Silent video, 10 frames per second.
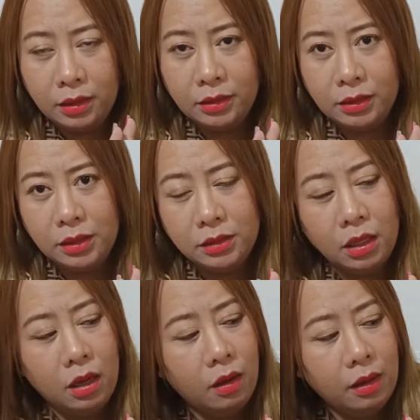this
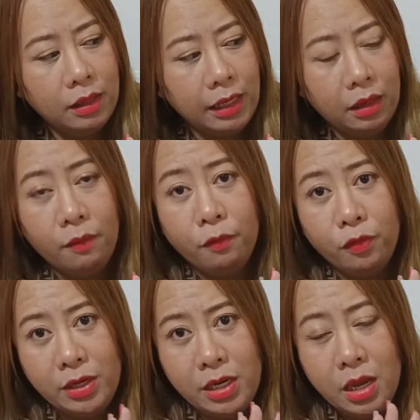is like a
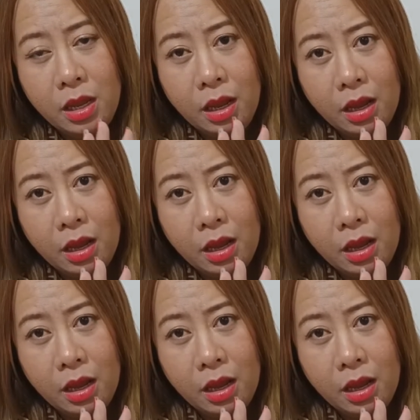free